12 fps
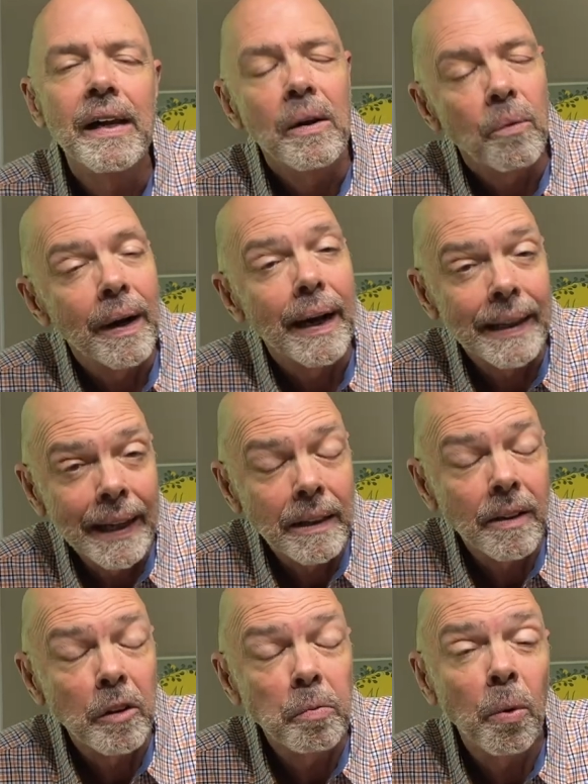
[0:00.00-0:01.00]
When I get
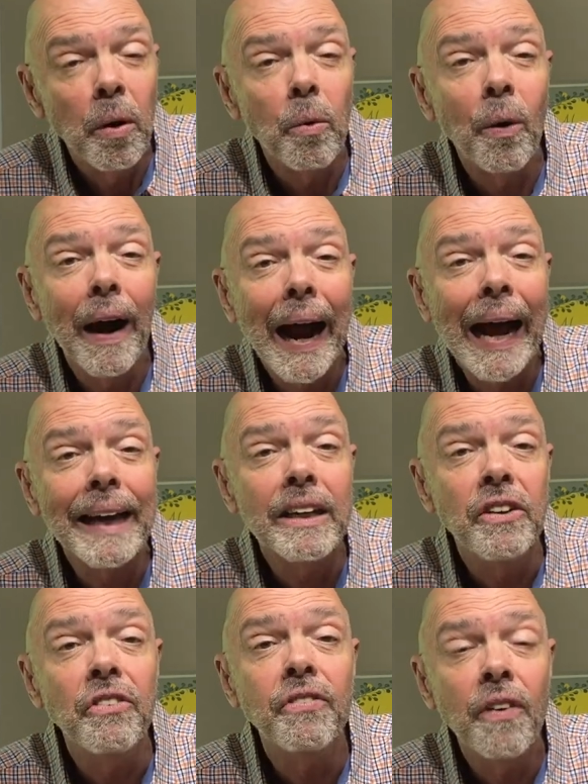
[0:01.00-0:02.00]
to the point where I
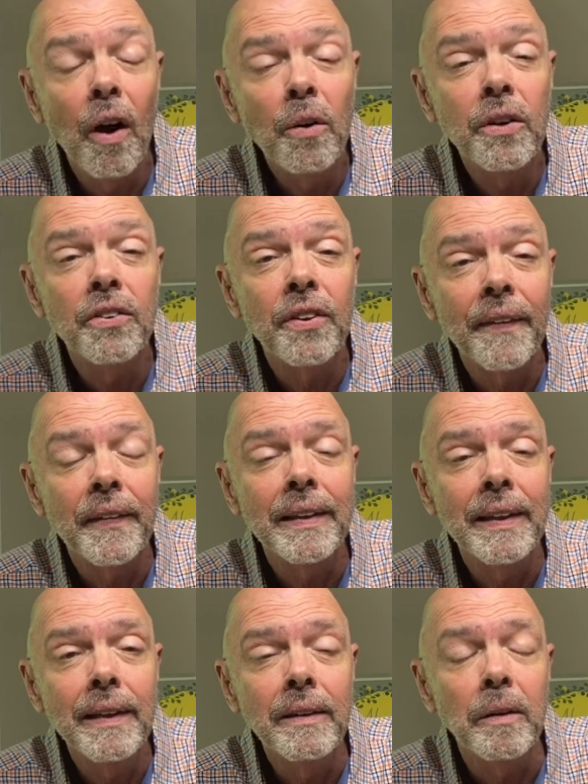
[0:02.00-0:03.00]
can focus on the
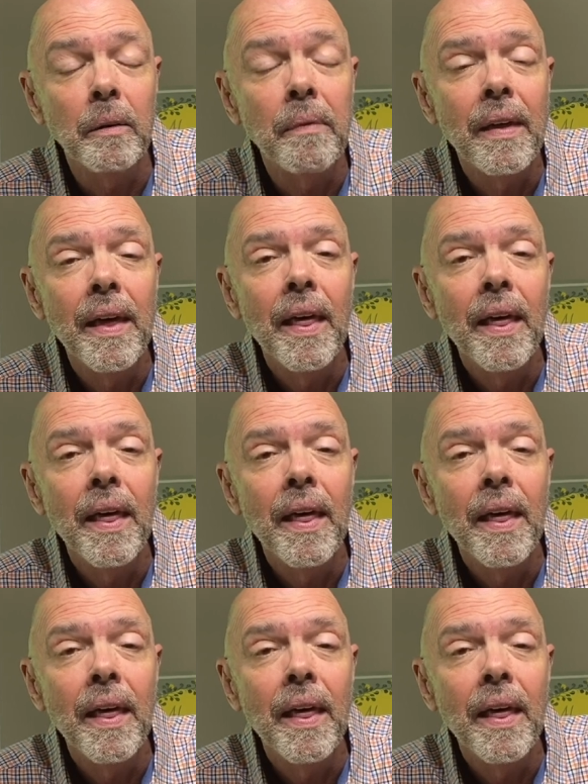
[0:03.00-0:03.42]
kingdom,